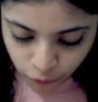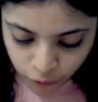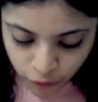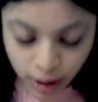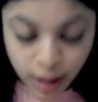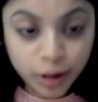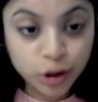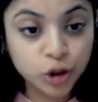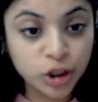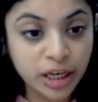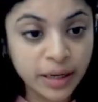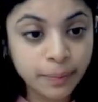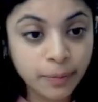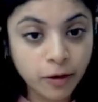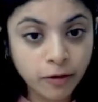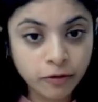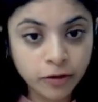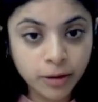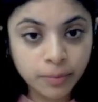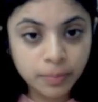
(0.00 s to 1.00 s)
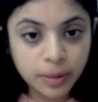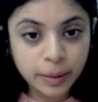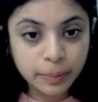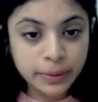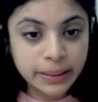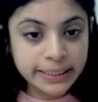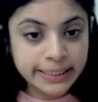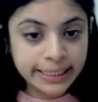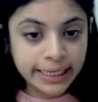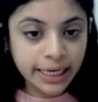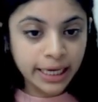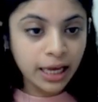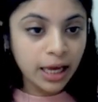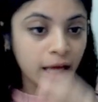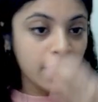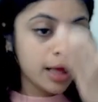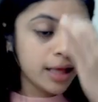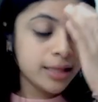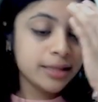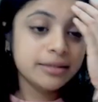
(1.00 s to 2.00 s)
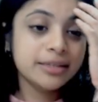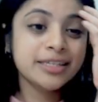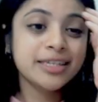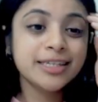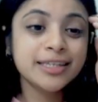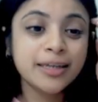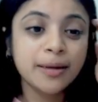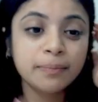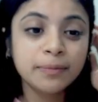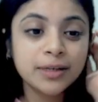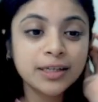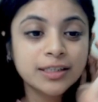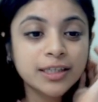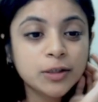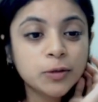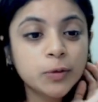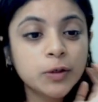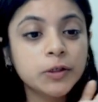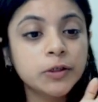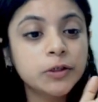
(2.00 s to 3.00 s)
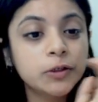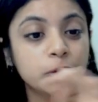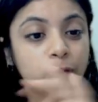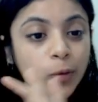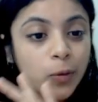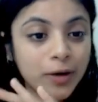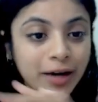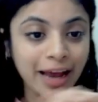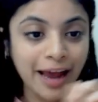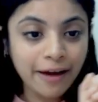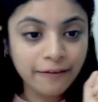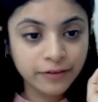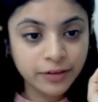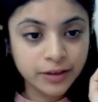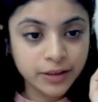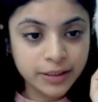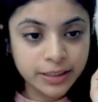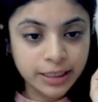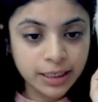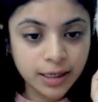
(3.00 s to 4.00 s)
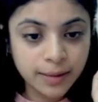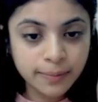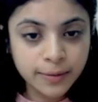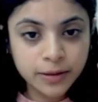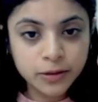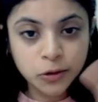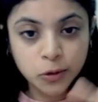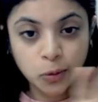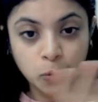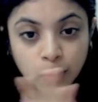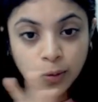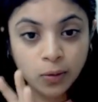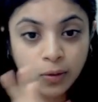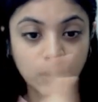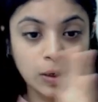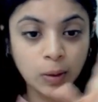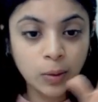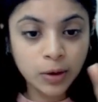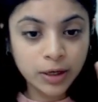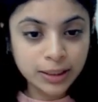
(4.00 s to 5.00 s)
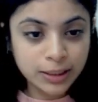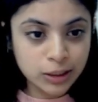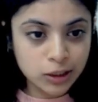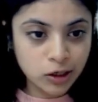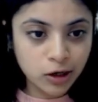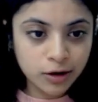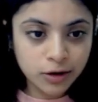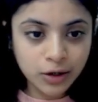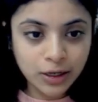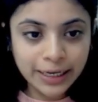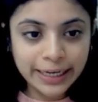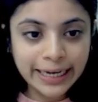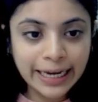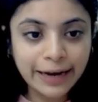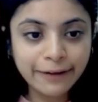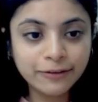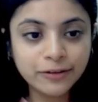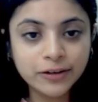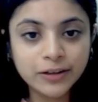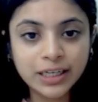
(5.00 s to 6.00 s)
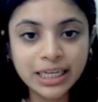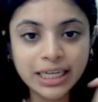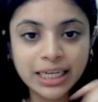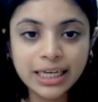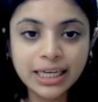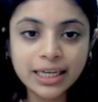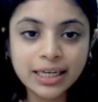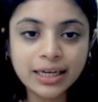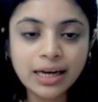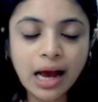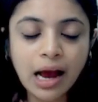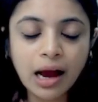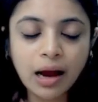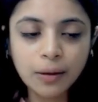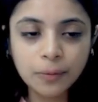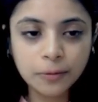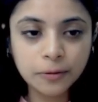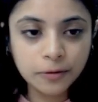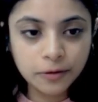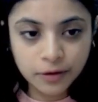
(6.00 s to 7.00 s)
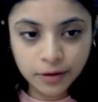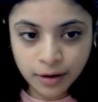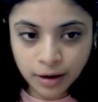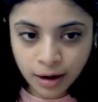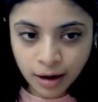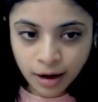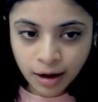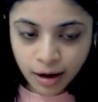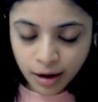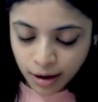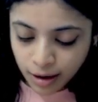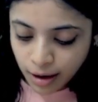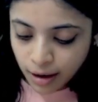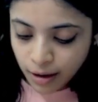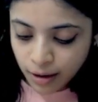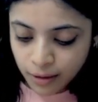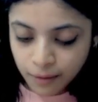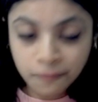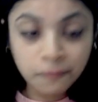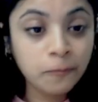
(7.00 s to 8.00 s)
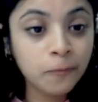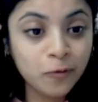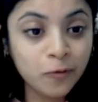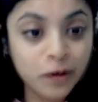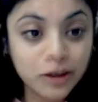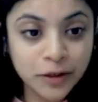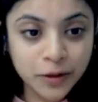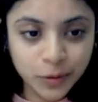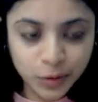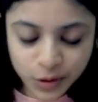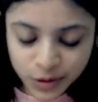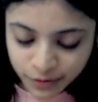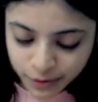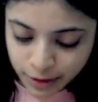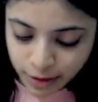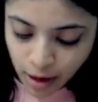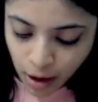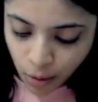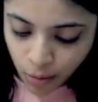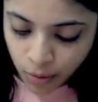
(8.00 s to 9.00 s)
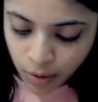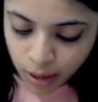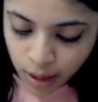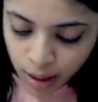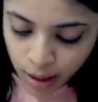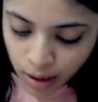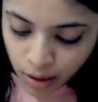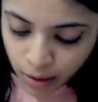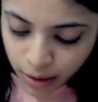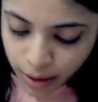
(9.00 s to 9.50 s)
shape of the PPC. This is something that we don't have in the syllabus, so it's not really covered in our videos for now. Okay,